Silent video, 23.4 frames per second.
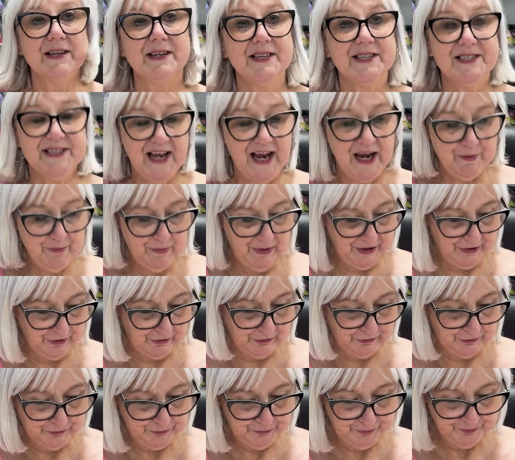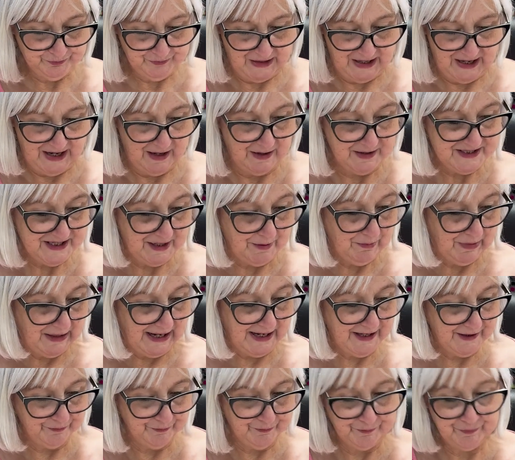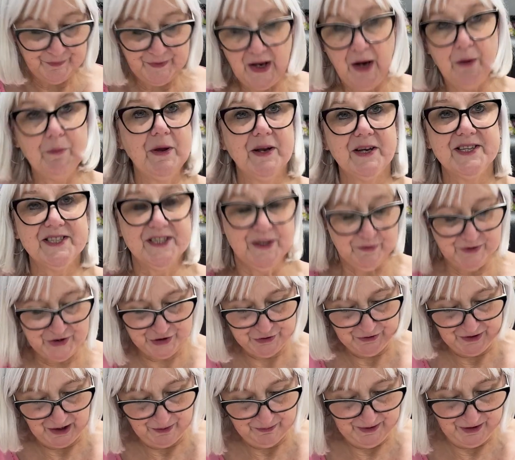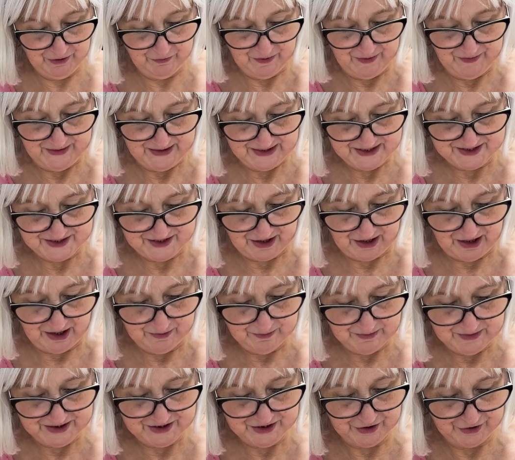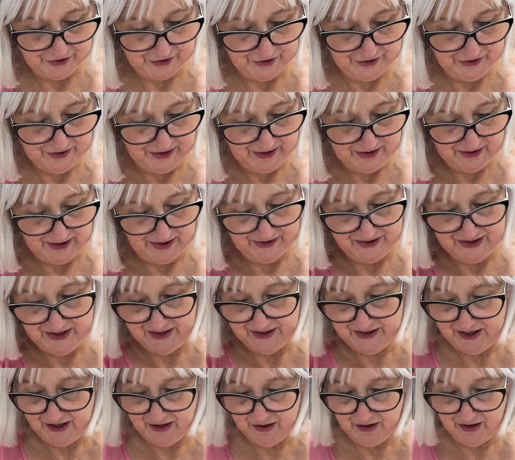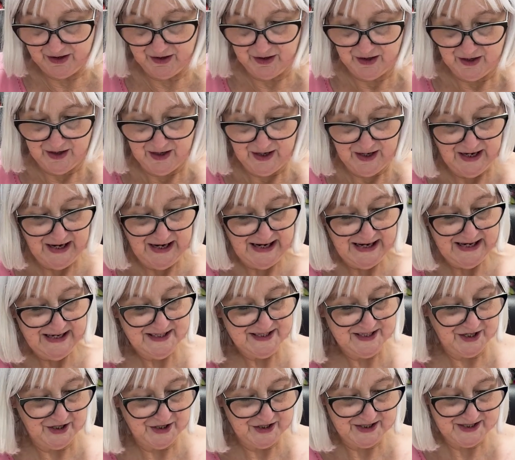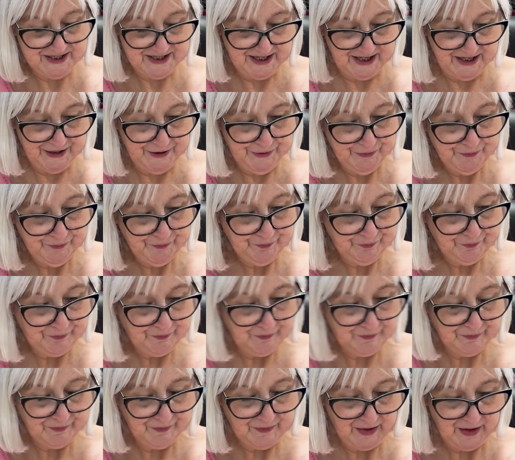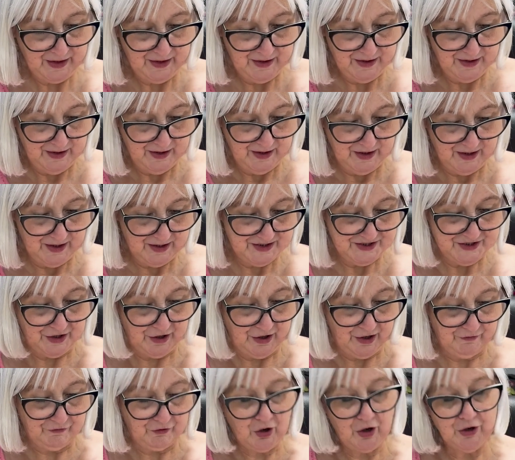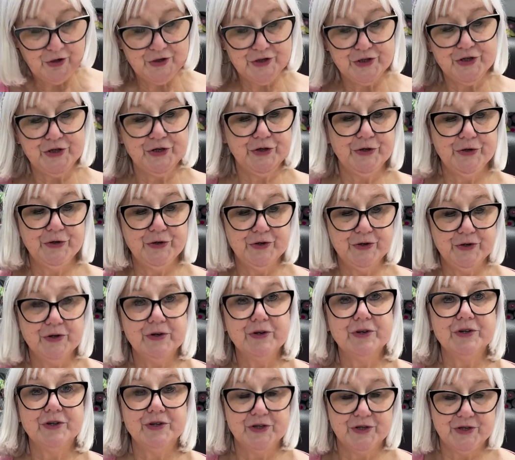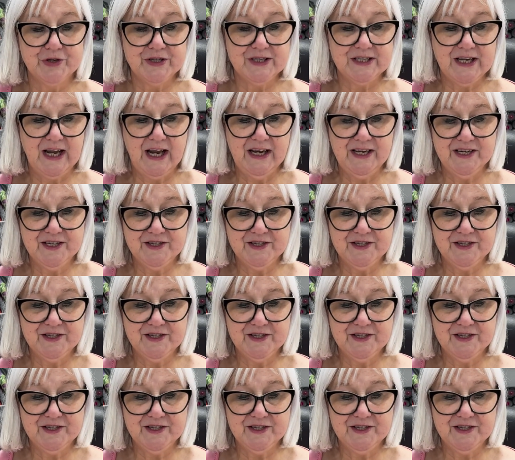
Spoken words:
same little template. I'm going to stick with doing a big one this time, so I think they're easier to see. So I've got two slightly